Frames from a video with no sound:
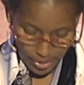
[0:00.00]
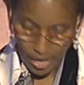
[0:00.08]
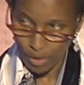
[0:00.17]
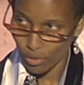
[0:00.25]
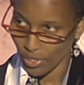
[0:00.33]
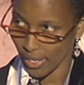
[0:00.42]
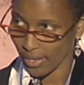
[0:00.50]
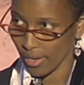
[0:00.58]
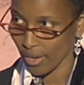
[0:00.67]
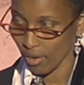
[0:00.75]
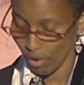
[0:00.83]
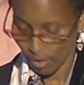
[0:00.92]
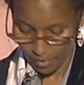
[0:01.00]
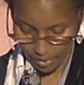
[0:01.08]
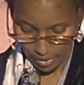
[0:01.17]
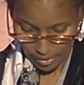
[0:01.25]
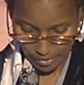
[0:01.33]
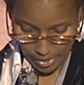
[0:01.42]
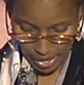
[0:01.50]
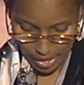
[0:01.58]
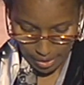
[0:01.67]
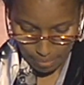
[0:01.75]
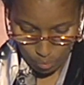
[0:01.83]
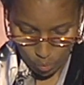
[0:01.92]
now settling over the
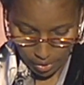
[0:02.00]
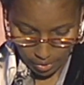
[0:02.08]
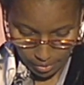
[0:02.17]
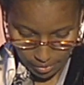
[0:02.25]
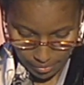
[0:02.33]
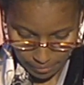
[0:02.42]
Arab world